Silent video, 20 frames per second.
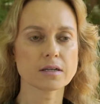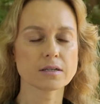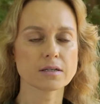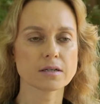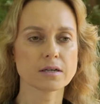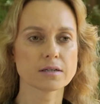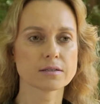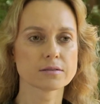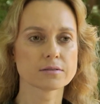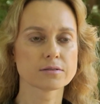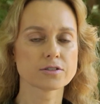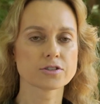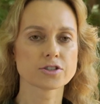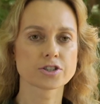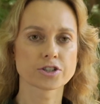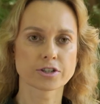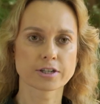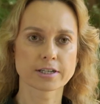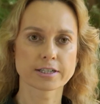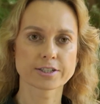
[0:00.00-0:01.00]
uh,
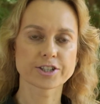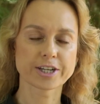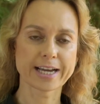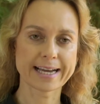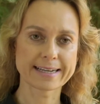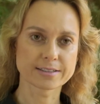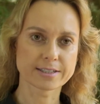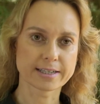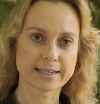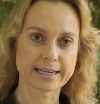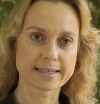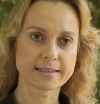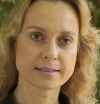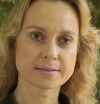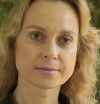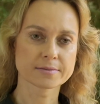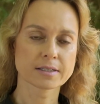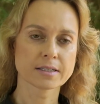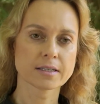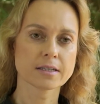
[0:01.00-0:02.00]
George Antheil,
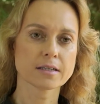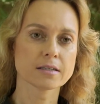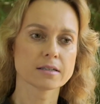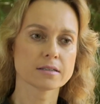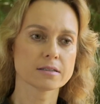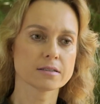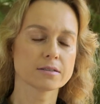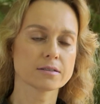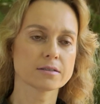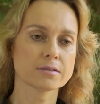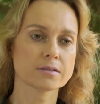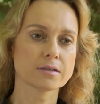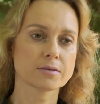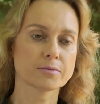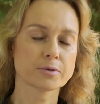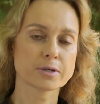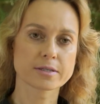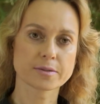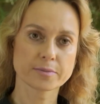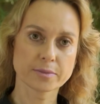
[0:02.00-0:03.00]
who uh,
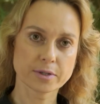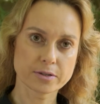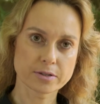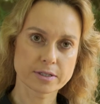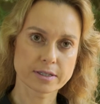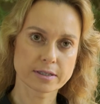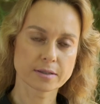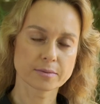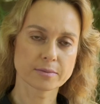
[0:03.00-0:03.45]
was a music